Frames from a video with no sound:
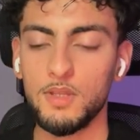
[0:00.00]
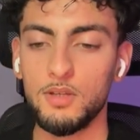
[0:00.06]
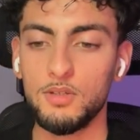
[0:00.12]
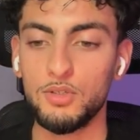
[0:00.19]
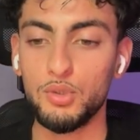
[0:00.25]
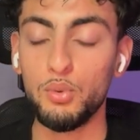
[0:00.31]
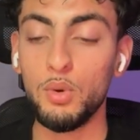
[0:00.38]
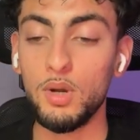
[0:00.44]

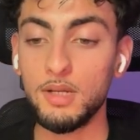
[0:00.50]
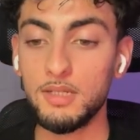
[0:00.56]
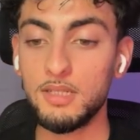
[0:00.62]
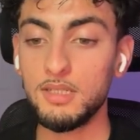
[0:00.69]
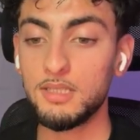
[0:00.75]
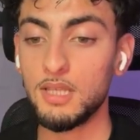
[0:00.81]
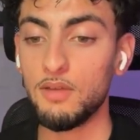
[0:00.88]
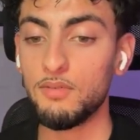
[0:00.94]

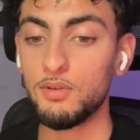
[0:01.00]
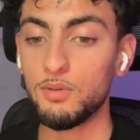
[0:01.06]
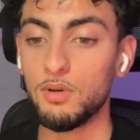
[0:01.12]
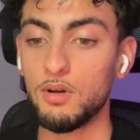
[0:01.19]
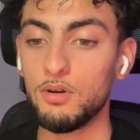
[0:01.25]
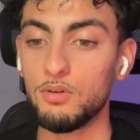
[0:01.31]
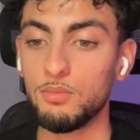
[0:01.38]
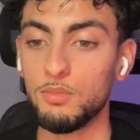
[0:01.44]
27,
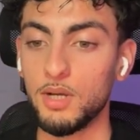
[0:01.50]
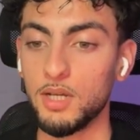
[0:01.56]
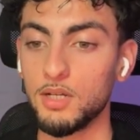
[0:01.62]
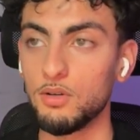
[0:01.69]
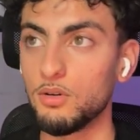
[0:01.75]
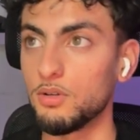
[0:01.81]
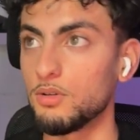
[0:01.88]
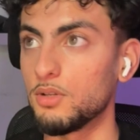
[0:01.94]
oh my
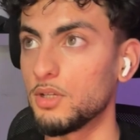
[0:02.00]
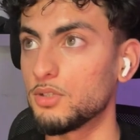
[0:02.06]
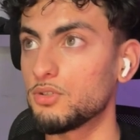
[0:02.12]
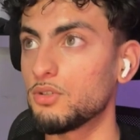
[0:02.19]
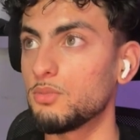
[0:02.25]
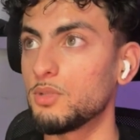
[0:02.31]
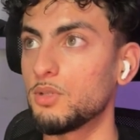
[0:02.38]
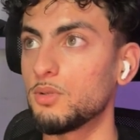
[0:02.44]
god, there's
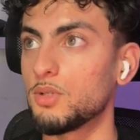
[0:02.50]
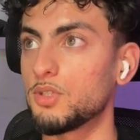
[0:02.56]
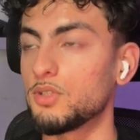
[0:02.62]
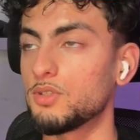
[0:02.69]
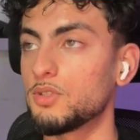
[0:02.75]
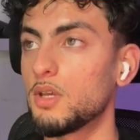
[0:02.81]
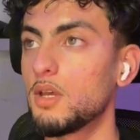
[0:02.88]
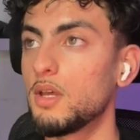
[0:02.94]
so many
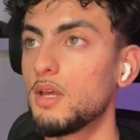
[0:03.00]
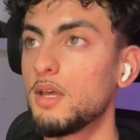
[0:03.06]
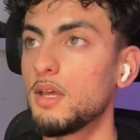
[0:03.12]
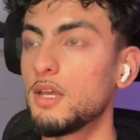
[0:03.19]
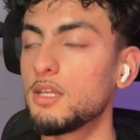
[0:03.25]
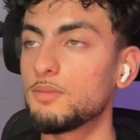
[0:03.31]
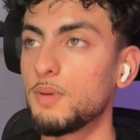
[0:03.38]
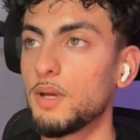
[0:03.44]
questions.
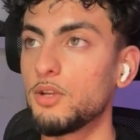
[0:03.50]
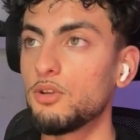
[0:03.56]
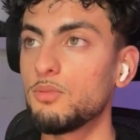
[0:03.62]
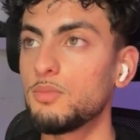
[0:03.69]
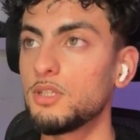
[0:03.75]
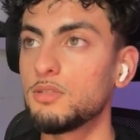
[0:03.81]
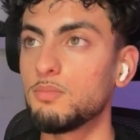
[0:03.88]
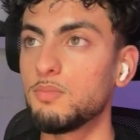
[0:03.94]
Is by no
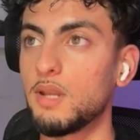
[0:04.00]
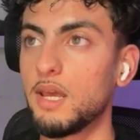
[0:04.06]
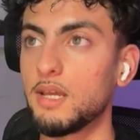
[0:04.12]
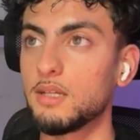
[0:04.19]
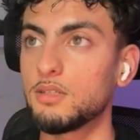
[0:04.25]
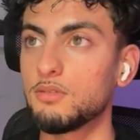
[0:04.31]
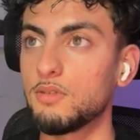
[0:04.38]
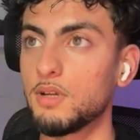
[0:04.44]
means blank
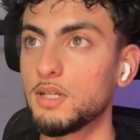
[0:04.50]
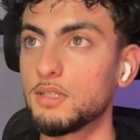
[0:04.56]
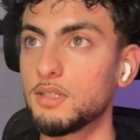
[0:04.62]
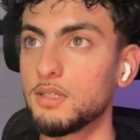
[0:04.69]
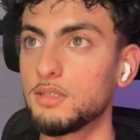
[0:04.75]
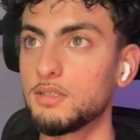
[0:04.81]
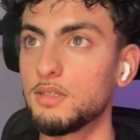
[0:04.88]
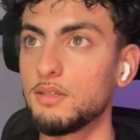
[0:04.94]
to
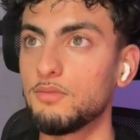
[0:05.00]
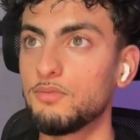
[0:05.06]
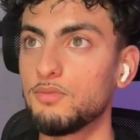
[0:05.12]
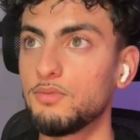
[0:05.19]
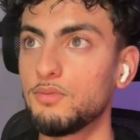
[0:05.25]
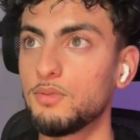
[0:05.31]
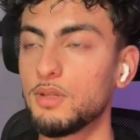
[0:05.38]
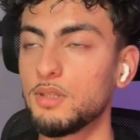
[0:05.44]
recognize the
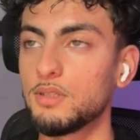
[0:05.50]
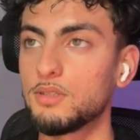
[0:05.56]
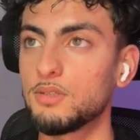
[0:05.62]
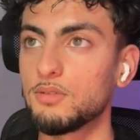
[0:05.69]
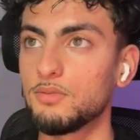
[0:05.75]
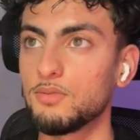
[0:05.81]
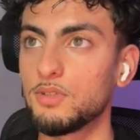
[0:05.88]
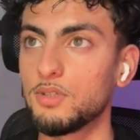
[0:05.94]
influence
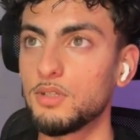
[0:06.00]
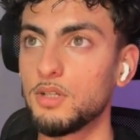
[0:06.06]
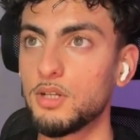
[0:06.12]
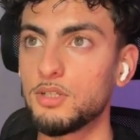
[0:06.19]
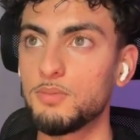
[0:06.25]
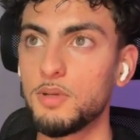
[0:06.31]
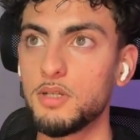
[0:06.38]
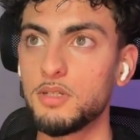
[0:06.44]
of the
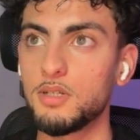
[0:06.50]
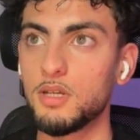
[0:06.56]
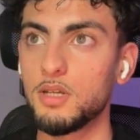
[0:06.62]
Dutch painter